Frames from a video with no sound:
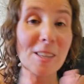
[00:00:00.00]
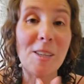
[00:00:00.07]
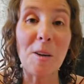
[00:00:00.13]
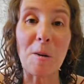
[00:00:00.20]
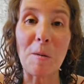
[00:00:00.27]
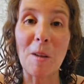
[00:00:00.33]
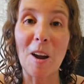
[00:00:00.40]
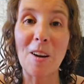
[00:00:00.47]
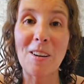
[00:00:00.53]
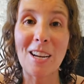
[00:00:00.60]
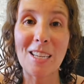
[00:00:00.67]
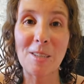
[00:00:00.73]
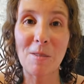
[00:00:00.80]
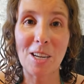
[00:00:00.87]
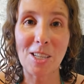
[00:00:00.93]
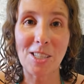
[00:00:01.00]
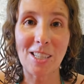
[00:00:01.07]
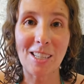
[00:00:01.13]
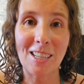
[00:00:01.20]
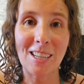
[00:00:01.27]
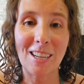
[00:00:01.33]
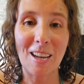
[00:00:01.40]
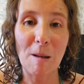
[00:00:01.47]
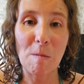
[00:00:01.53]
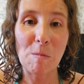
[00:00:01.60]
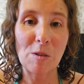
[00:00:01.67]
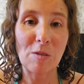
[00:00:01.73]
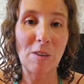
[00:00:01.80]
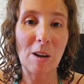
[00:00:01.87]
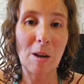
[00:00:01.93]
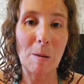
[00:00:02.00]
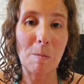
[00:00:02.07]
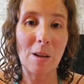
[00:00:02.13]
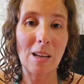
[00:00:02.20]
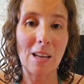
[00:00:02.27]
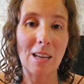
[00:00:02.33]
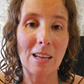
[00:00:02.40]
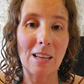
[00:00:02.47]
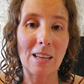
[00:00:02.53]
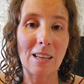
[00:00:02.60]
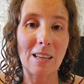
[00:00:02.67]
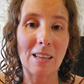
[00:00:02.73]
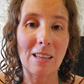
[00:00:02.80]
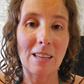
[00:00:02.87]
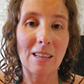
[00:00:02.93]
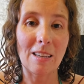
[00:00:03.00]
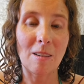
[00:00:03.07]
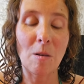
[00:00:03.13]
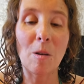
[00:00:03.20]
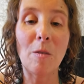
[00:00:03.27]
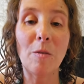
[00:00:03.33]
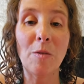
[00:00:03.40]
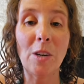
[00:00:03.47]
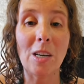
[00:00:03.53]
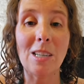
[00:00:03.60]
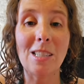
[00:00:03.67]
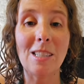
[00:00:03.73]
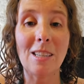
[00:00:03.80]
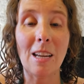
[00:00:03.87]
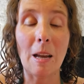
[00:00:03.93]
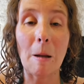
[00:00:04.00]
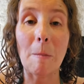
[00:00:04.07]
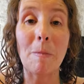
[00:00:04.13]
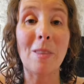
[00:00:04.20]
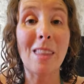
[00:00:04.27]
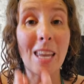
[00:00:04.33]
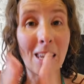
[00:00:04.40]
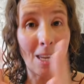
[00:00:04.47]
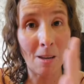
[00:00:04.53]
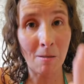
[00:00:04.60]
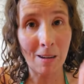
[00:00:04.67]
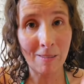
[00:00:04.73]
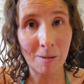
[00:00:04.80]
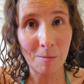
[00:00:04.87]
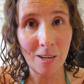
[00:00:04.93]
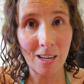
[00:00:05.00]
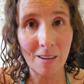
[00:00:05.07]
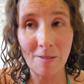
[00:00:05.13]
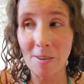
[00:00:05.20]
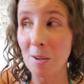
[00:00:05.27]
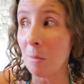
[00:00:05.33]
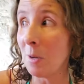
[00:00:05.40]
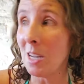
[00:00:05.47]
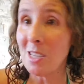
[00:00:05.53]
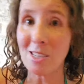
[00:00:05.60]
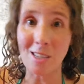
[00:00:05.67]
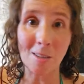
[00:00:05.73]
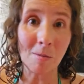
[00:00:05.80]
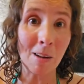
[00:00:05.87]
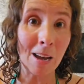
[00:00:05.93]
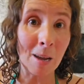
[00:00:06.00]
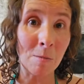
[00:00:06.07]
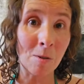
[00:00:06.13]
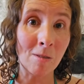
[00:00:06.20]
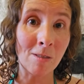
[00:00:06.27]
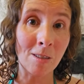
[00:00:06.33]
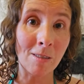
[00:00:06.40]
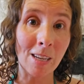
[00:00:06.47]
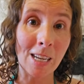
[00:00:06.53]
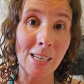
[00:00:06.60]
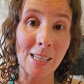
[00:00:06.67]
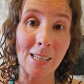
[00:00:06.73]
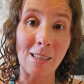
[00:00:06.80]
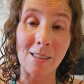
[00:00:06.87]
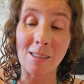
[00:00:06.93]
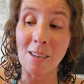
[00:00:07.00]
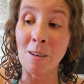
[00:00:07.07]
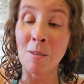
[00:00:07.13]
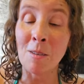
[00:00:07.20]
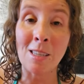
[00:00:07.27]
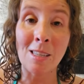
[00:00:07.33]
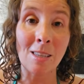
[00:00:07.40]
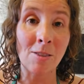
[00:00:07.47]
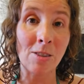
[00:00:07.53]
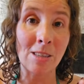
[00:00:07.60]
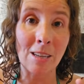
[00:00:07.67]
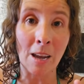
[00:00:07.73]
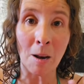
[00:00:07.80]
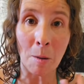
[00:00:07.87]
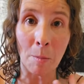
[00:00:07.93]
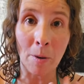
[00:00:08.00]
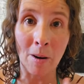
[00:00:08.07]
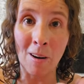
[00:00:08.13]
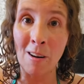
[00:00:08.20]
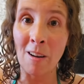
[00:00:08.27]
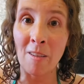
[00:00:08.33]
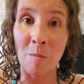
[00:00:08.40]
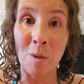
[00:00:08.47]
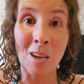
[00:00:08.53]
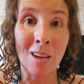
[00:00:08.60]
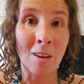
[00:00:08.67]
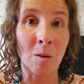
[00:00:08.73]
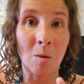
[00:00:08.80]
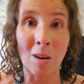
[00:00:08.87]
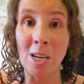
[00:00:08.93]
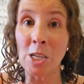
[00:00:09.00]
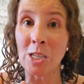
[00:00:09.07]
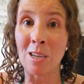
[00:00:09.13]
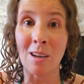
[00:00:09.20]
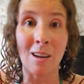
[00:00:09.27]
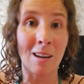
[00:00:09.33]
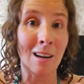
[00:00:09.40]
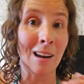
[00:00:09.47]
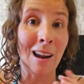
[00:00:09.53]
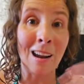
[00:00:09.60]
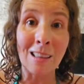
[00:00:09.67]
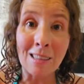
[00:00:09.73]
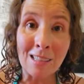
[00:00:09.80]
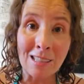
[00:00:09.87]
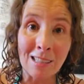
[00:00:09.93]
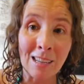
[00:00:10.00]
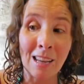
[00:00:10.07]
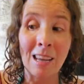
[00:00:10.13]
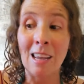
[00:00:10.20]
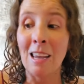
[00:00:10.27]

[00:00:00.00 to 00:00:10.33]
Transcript: So our next question comes from, well, first, thank you everybody for your patience while I moved locations. You know, this is just kind of part of being in Croatia on an island.